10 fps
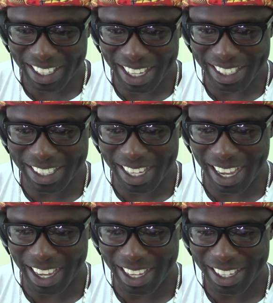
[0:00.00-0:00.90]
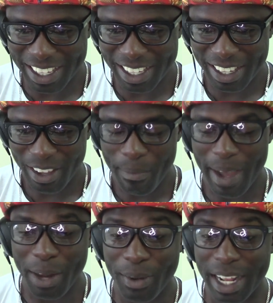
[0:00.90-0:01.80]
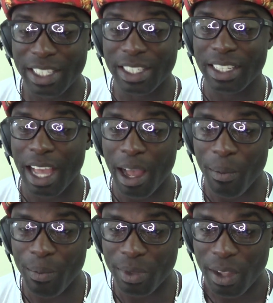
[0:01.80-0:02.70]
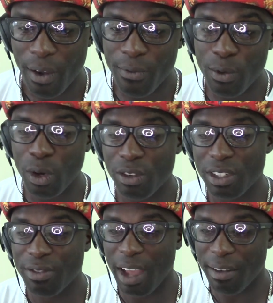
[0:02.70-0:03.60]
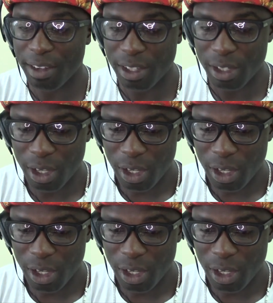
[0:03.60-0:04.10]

yes, sir. By the us food of survival.